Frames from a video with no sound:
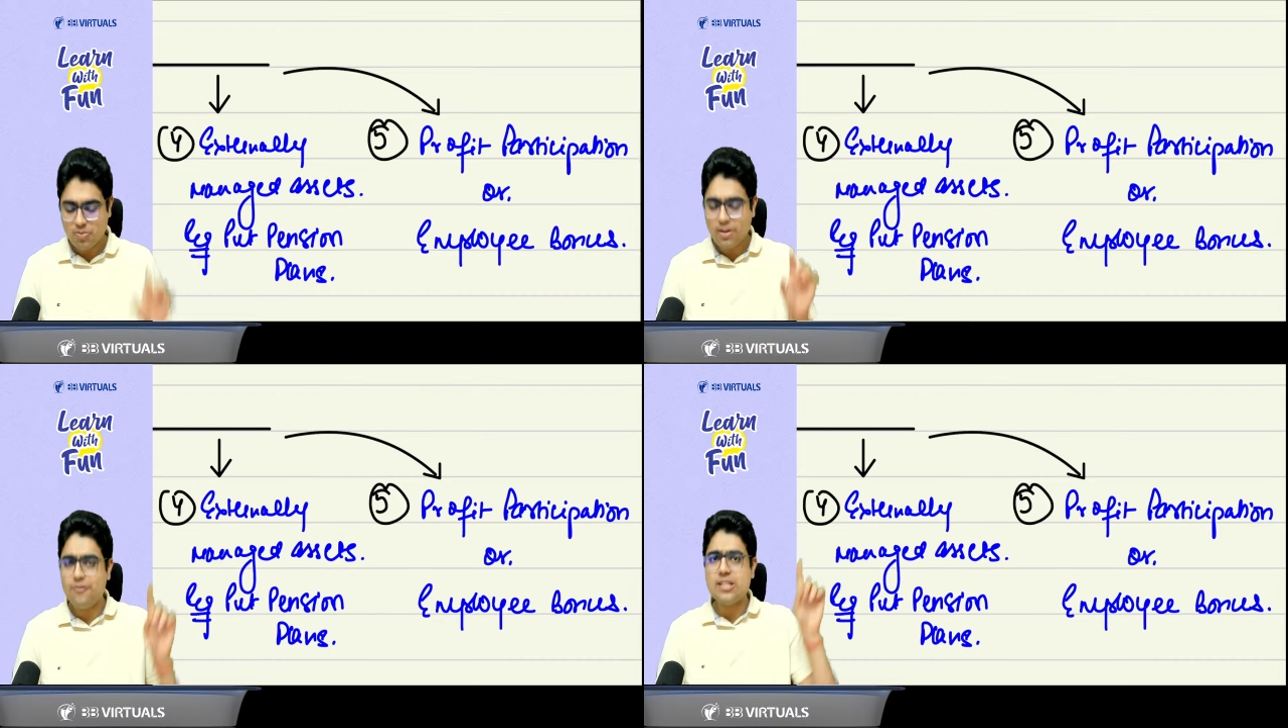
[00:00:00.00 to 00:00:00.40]

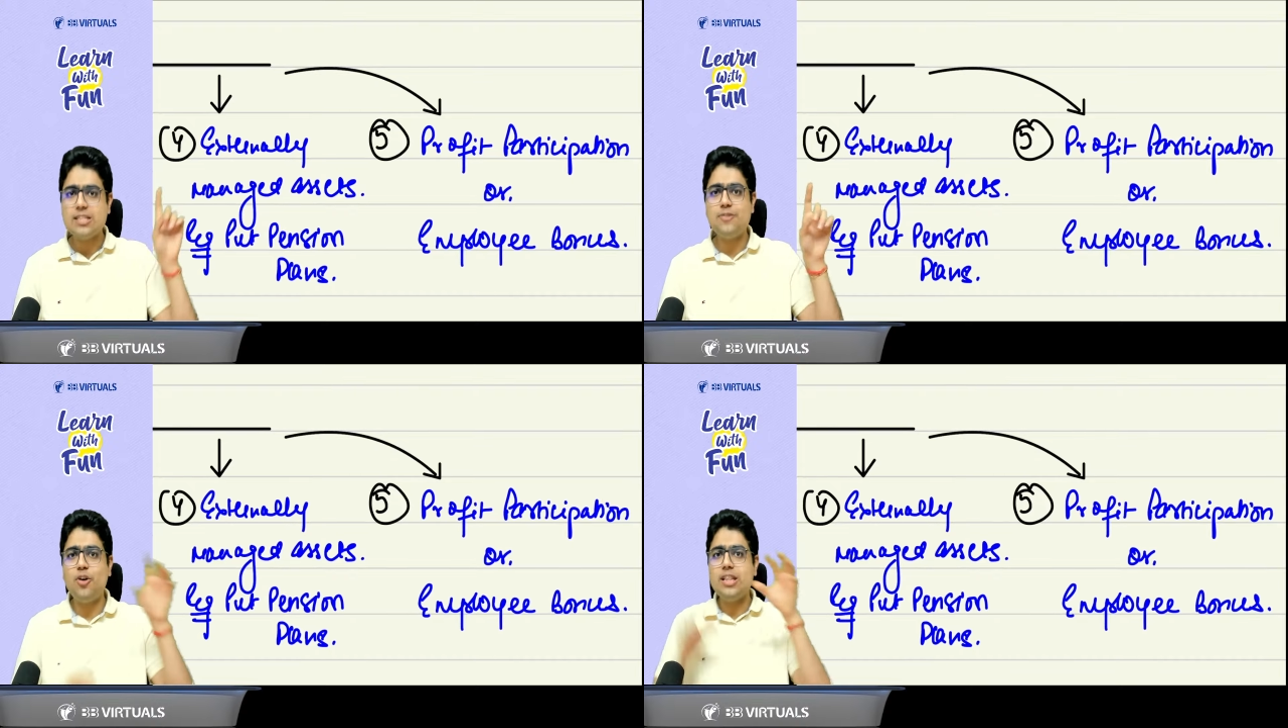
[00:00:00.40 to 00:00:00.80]

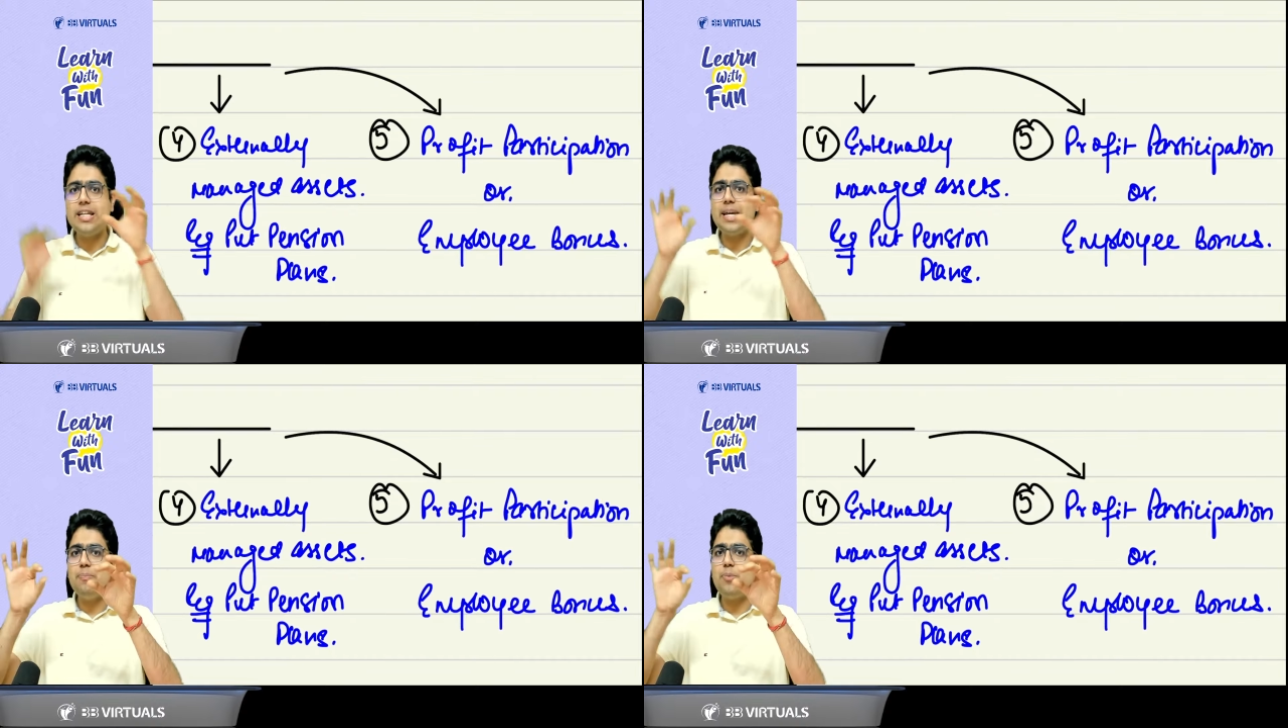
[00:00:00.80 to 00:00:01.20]
First of all,
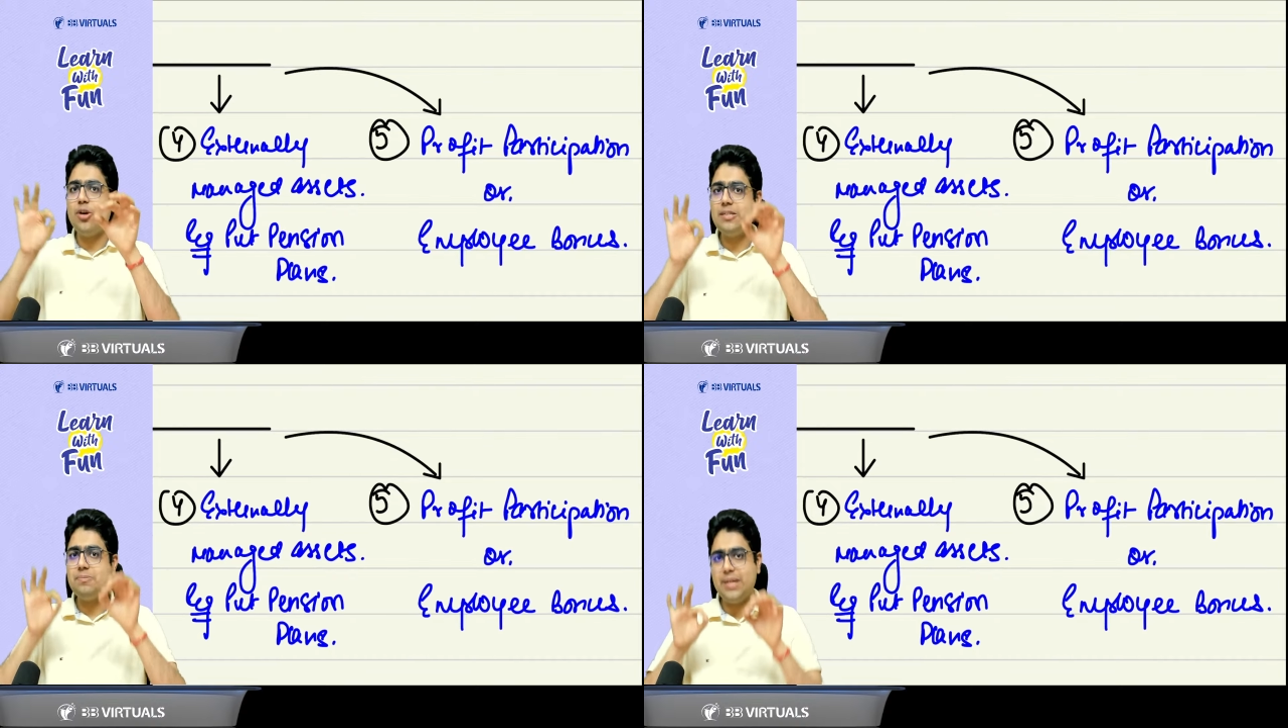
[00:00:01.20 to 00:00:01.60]
the
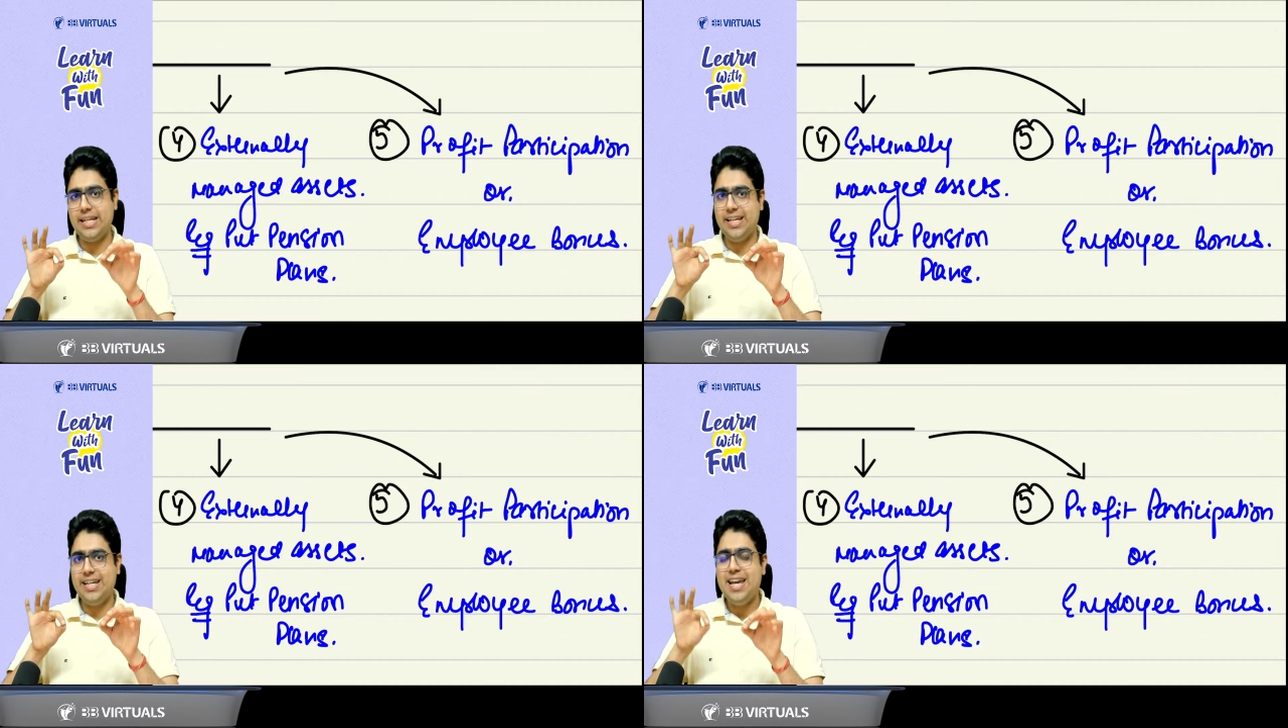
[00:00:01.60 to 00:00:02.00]
employees
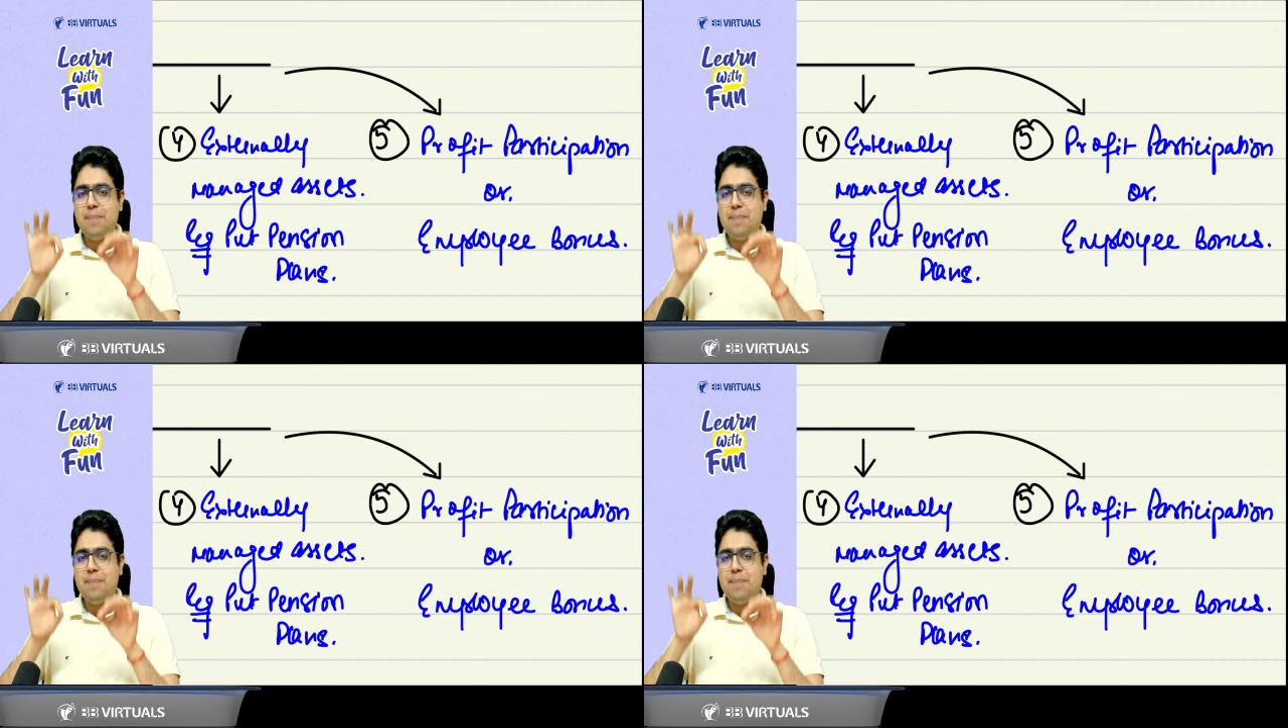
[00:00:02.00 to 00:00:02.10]
money,